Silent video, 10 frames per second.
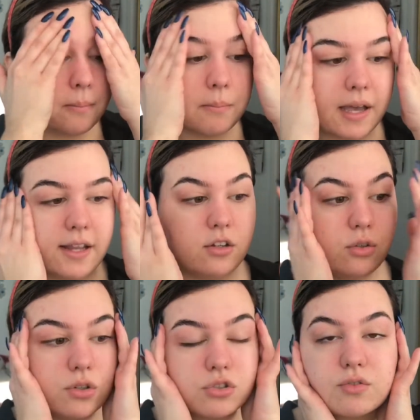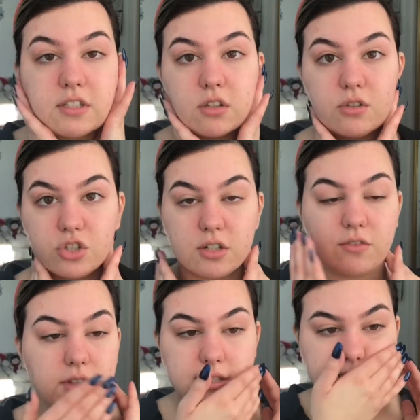My New Year's resolution
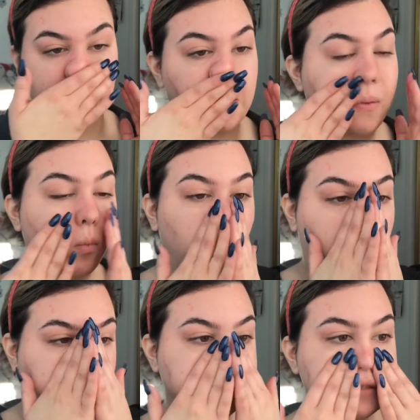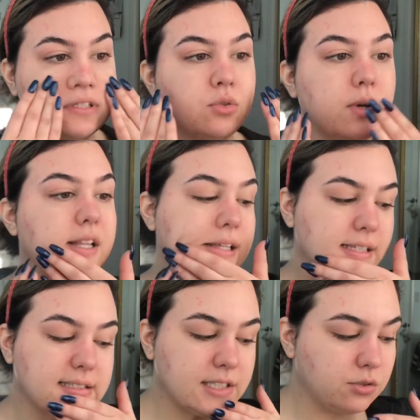for this year was to at
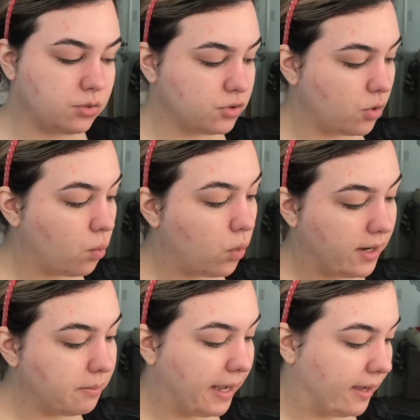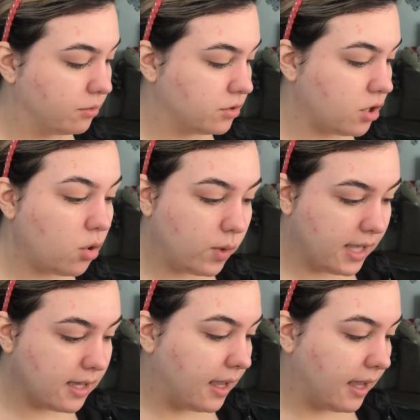least lose 1 pound a
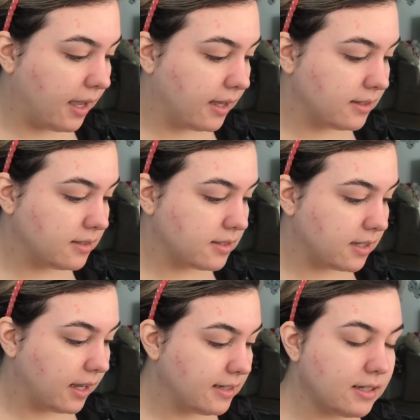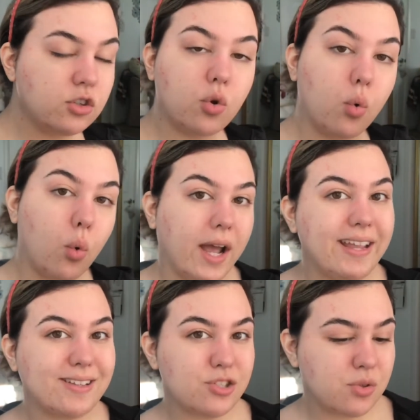week. And I didn't
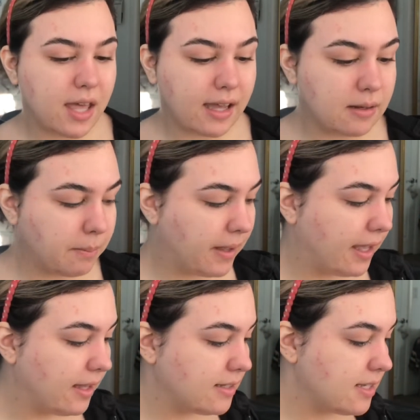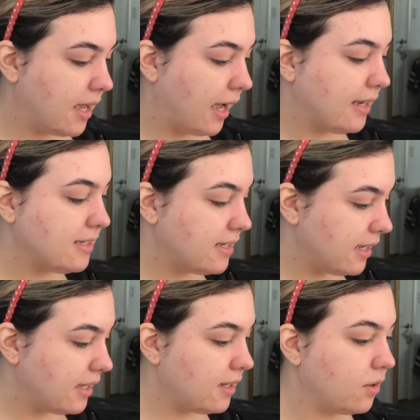quite do that, but I
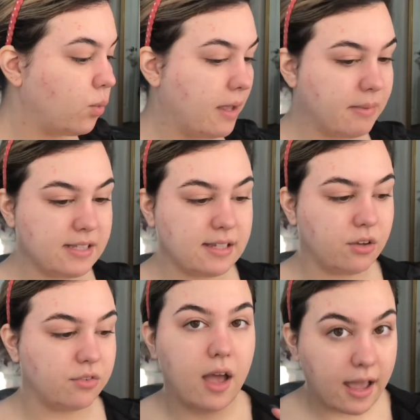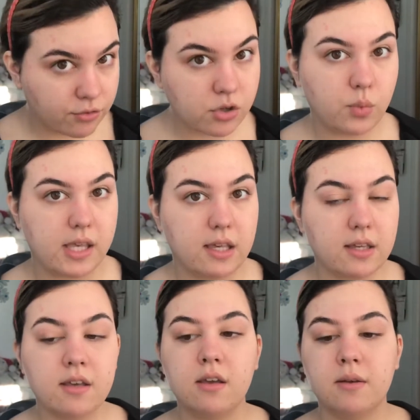did weigh myself every
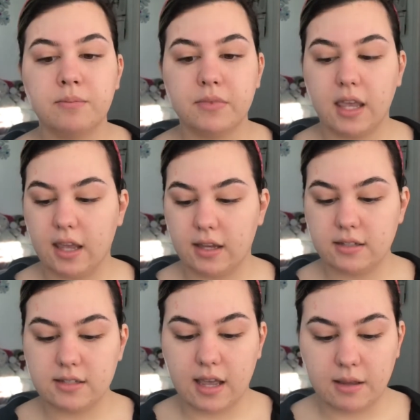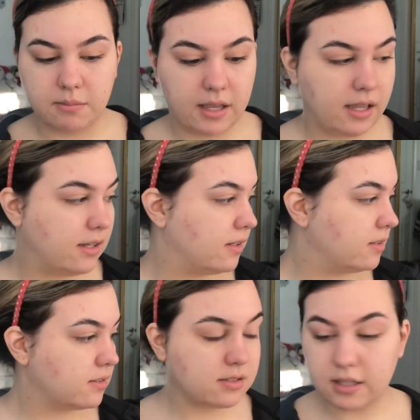week and I made
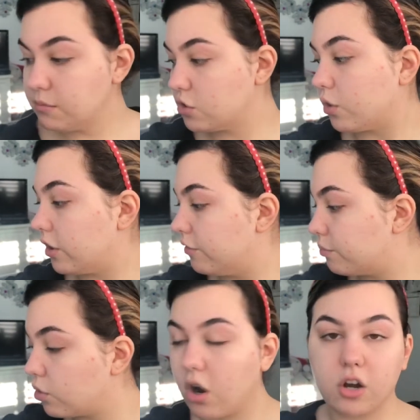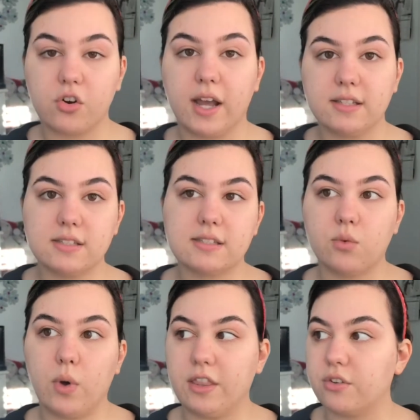some sort of progress,
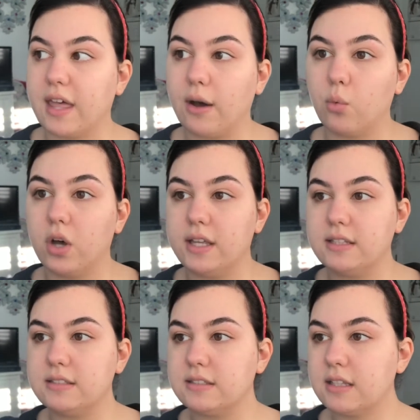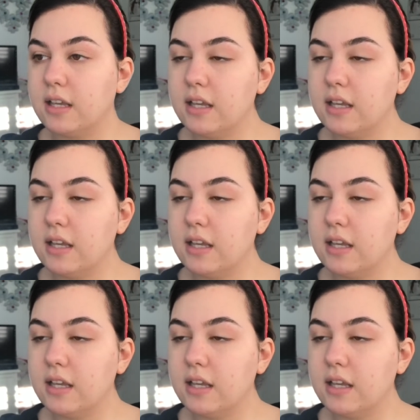whether that was,